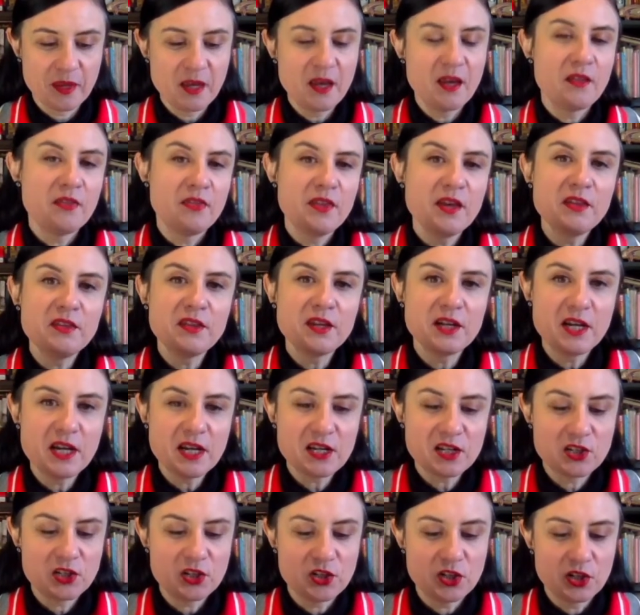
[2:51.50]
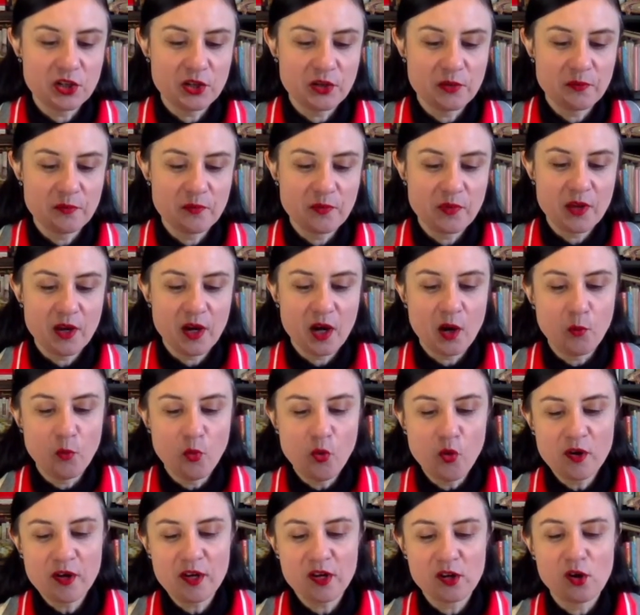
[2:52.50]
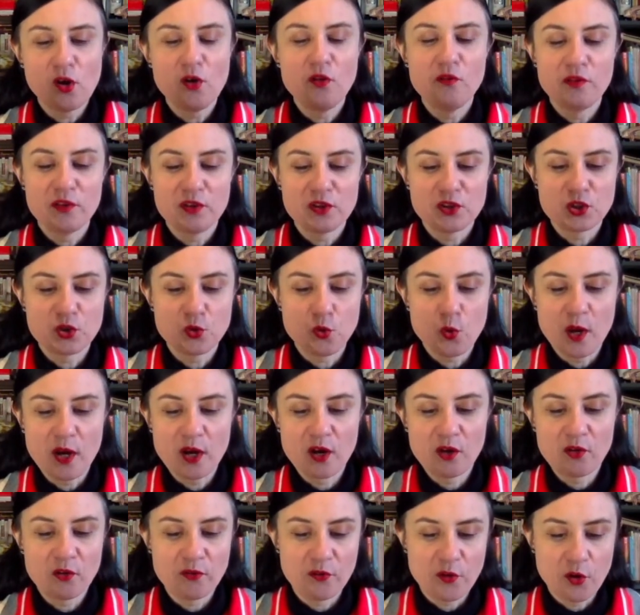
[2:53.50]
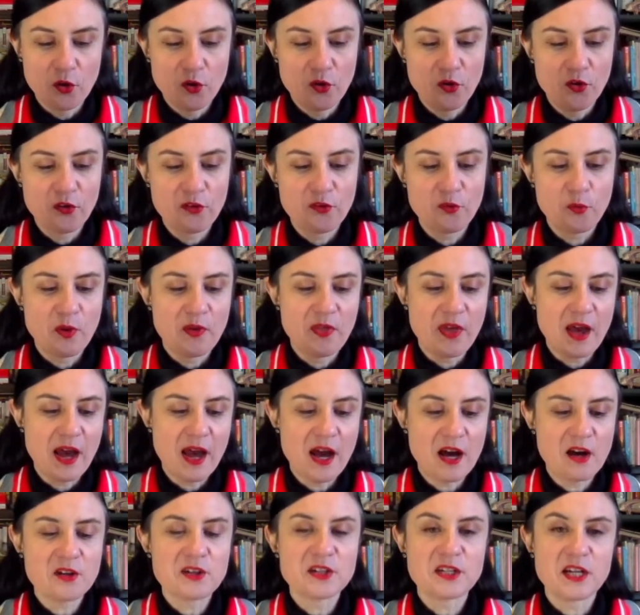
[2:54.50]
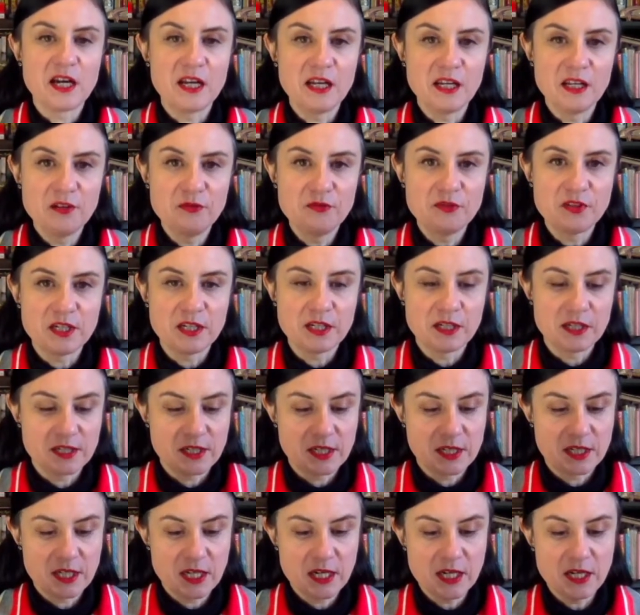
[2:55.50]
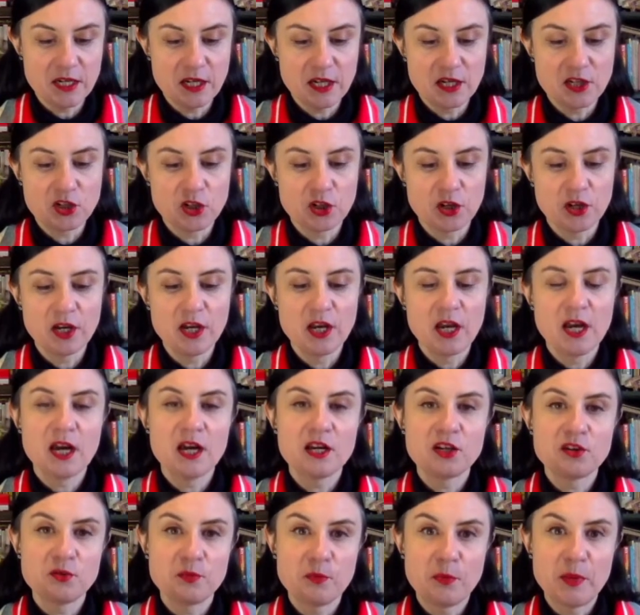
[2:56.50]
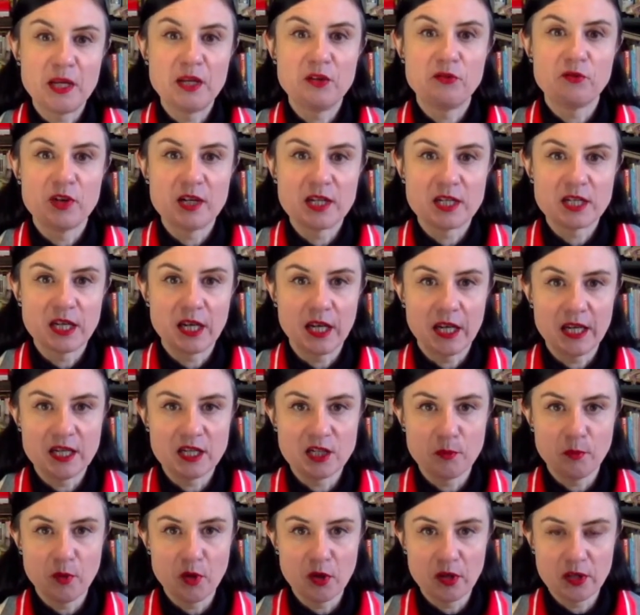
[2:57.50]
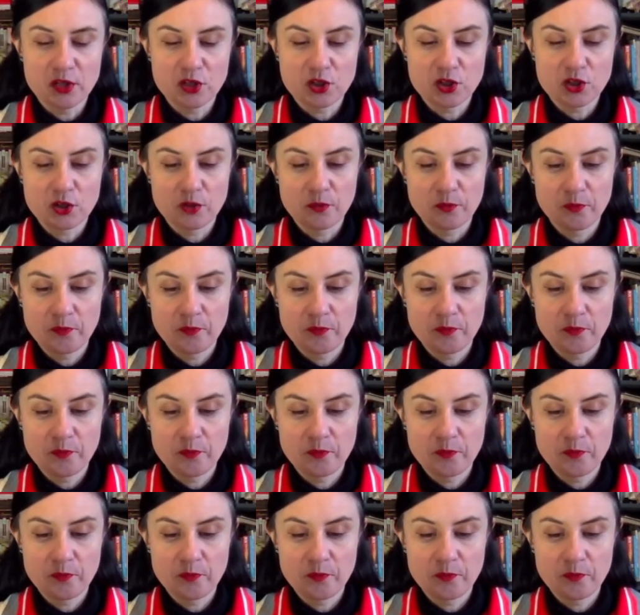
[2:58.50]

Then the next year, I'm walking over the square of earth where the house I lived in as a teenager has been recently demolished.